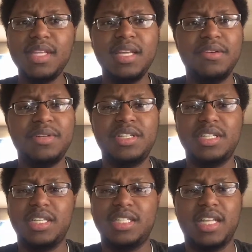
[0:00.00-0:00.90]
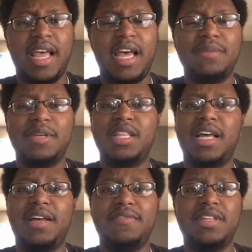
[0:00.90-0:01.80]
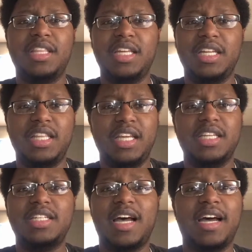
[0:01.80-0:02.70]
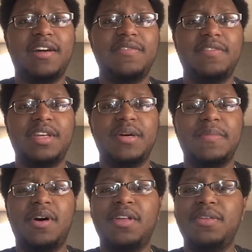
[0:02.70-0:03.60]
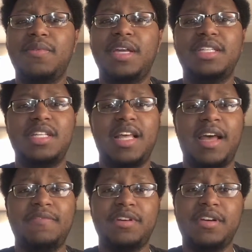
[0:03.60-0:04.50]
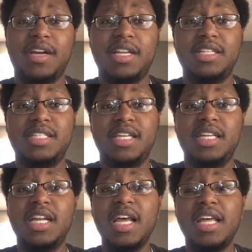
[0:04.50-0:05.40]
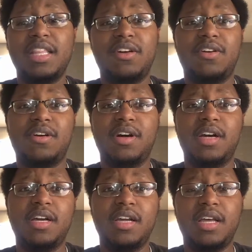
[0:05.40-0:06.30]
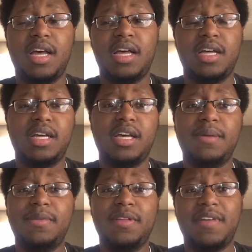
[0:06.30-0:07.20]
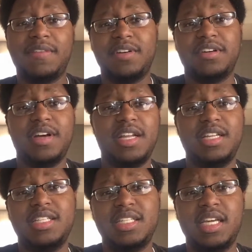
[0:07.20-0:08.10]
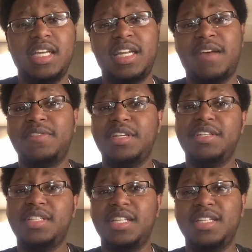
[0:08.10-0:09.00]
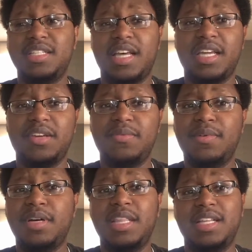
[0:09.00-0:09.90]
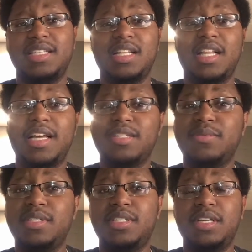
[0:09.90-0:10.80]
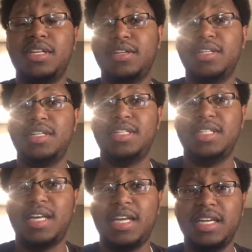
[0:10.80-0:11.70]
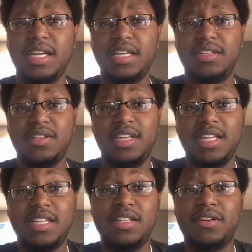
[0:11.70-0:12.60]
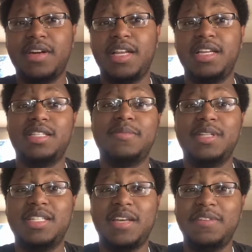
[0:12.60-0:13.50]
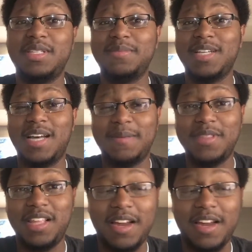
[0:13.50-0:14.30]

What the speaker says: It was just, it had me laughing the entire film, all the way to the after credit scene. There are a couple of after credit scene. After you see the second one, that's the last one, so you don't need to stay till the end of the credits. I'm gonna save you some time